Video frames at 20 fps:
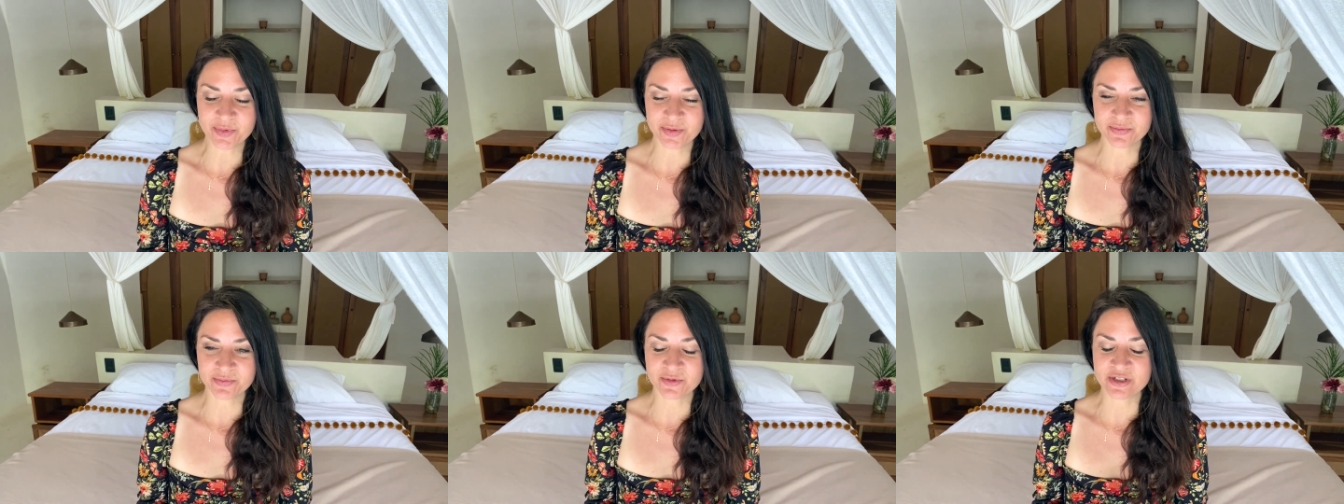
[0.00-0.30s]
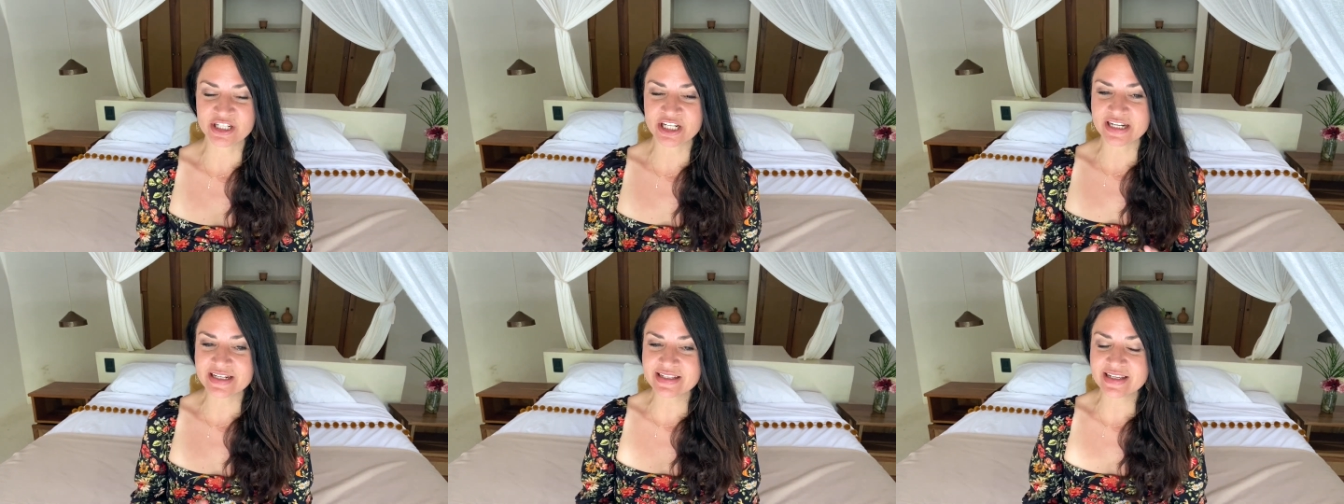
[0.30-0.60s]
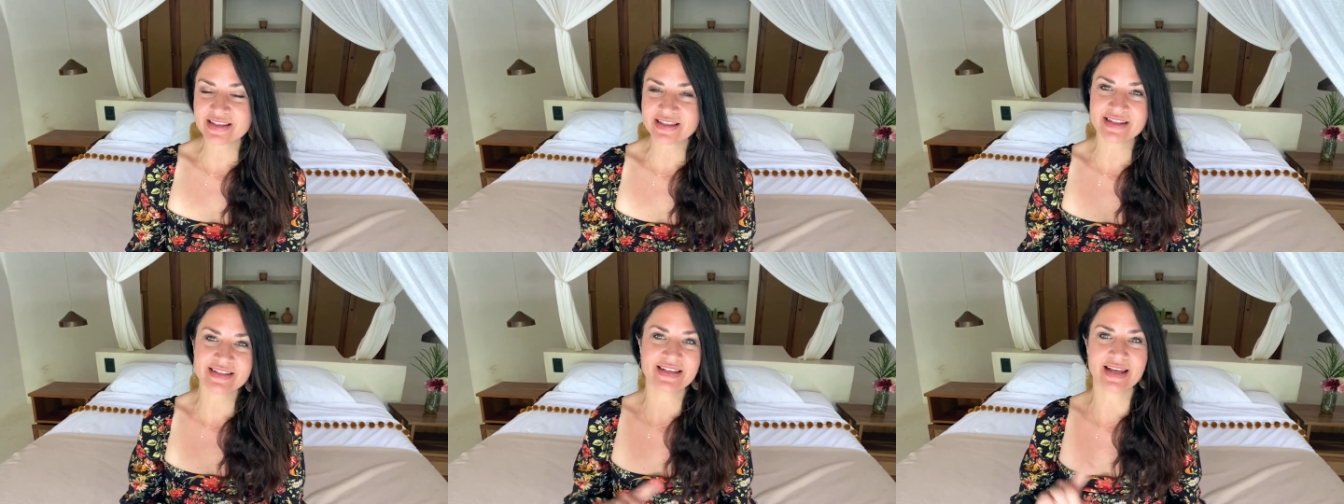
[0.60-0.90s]
which
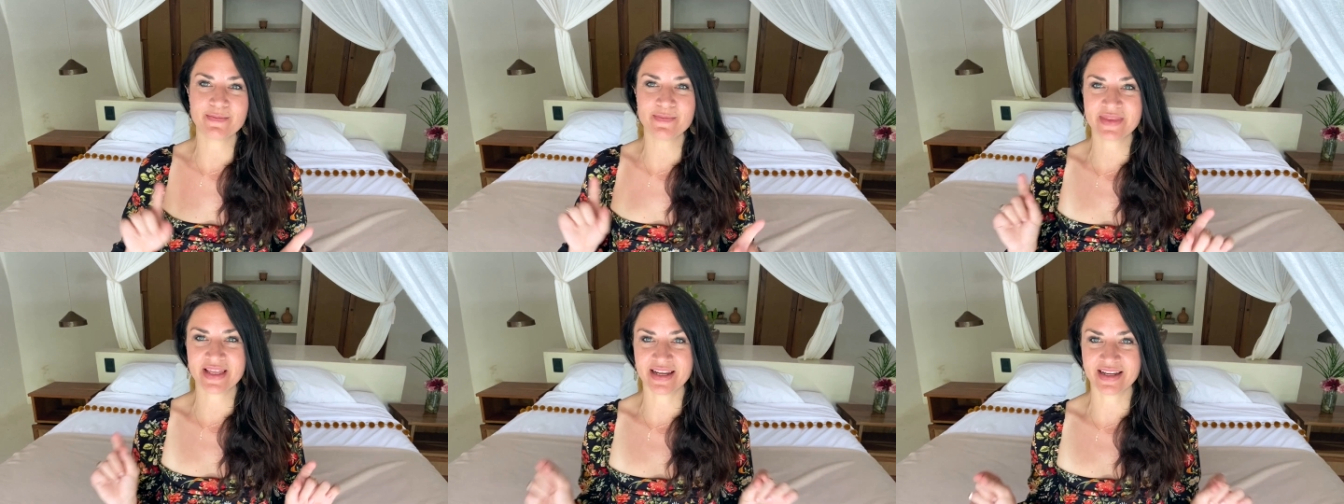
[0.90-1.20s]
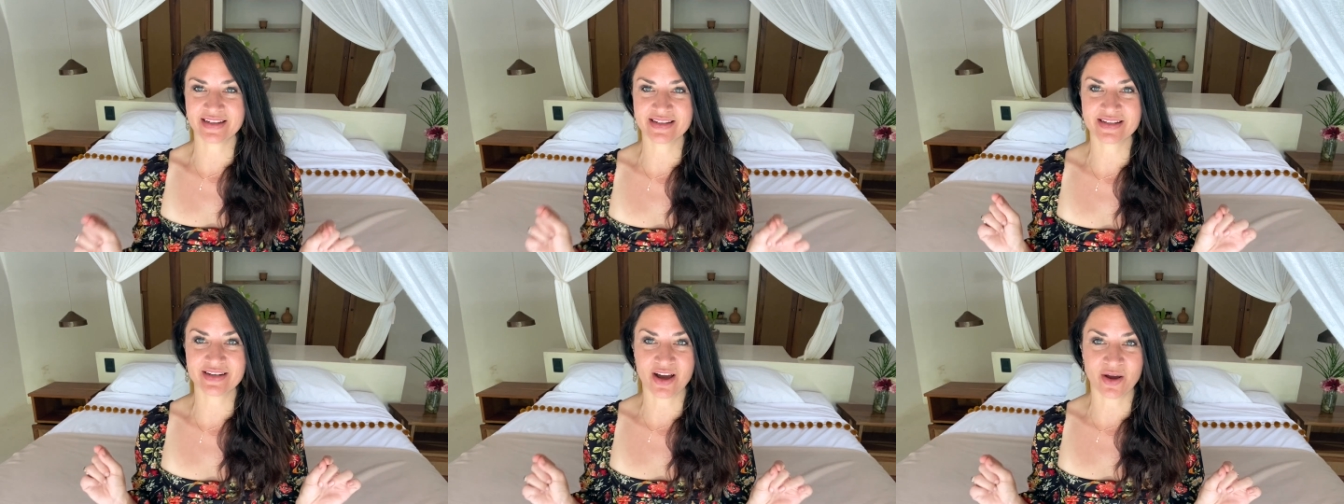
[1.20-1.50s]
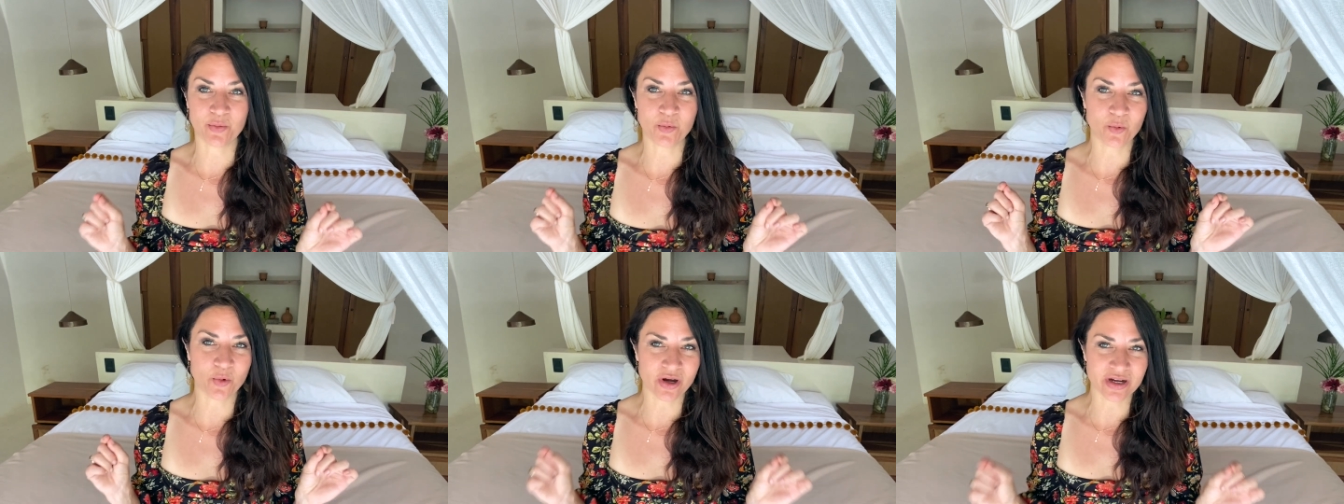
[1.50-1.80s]
isn't the same thing as
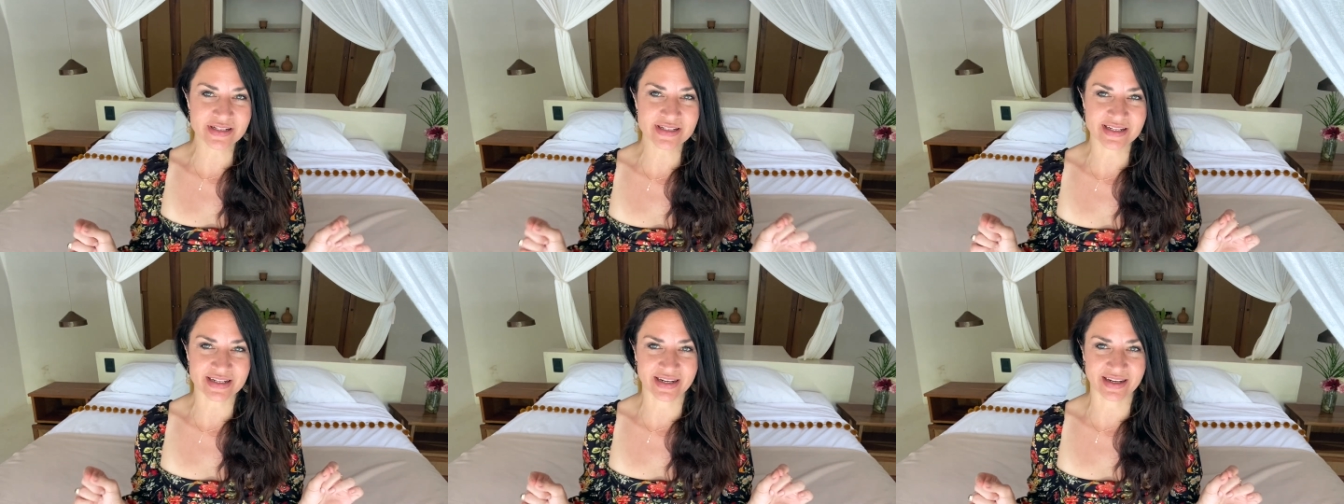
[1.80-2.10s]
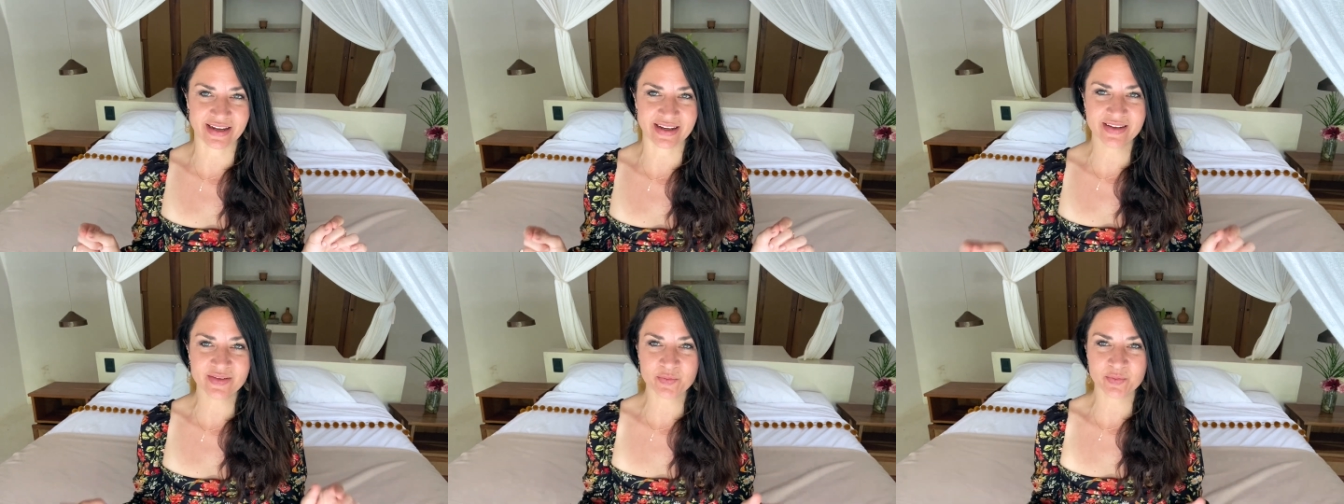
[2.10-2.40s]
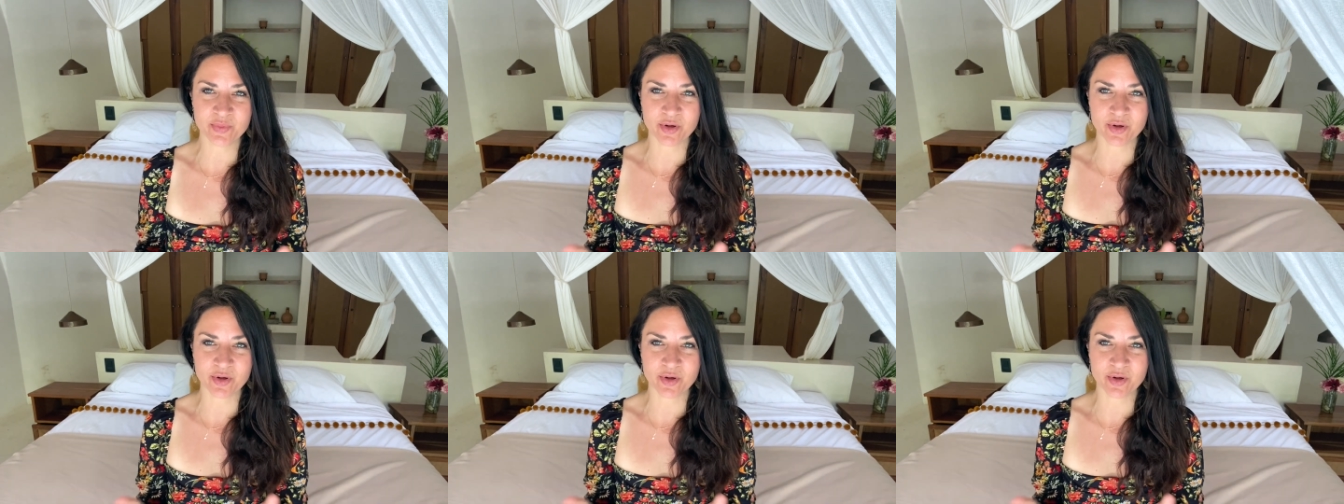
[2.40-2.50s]
not wanting it,